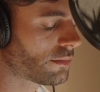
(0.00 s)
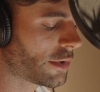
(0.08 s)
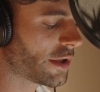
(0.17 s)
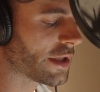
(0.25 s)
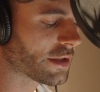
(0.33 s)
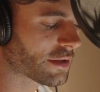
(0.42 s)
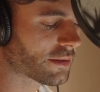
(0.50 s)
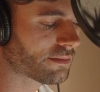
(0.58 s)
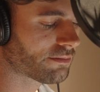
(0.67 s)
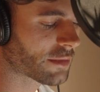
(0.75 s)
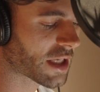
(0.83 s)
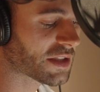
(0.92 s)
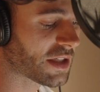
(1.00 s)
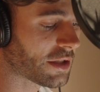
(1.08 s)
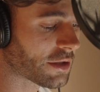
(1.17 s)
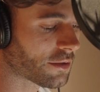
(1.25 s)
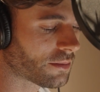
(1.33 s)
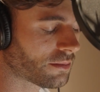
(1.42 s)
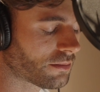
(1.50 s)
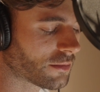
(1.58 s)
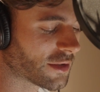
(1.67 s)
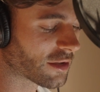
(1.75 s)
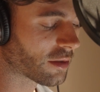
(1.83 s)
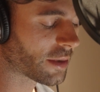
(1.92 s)
Please, continue,
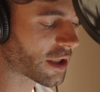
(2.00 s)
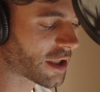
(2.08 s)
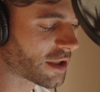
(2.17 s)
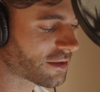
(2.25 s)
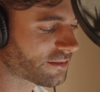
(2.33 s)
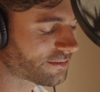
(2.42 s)
little bunny.